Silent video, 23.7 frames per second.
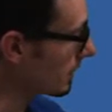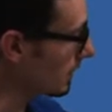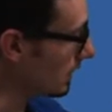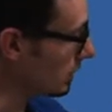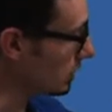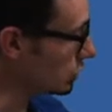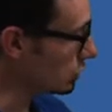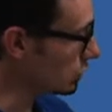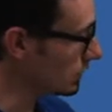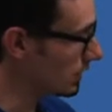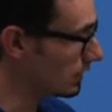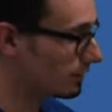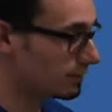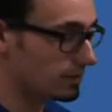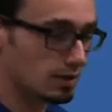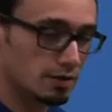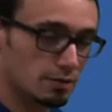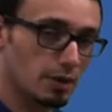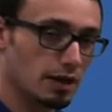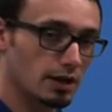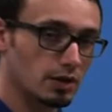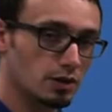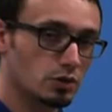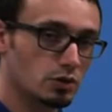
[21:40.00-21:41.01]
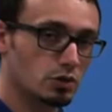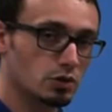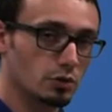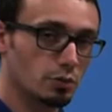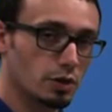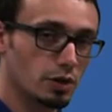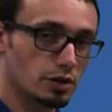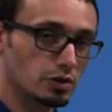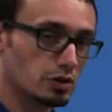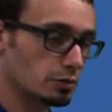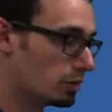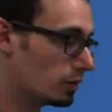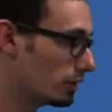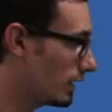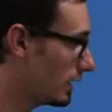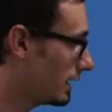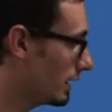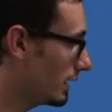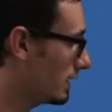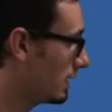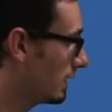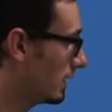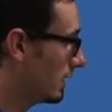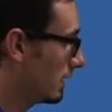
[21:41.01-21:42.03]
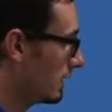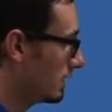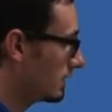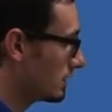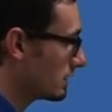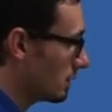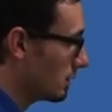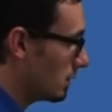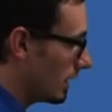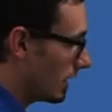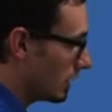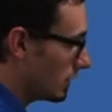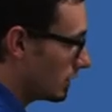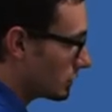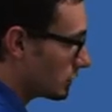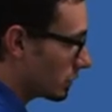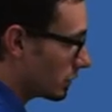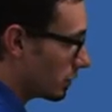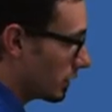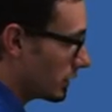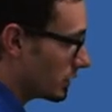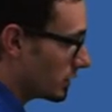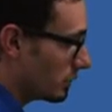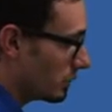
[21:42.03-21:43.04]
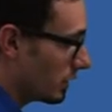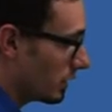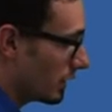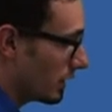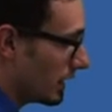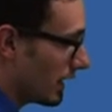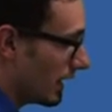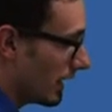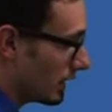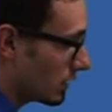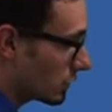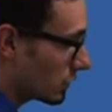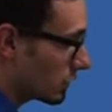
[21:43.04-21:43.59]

shift in my neutral pressure plane. So my neutral pressure plane actually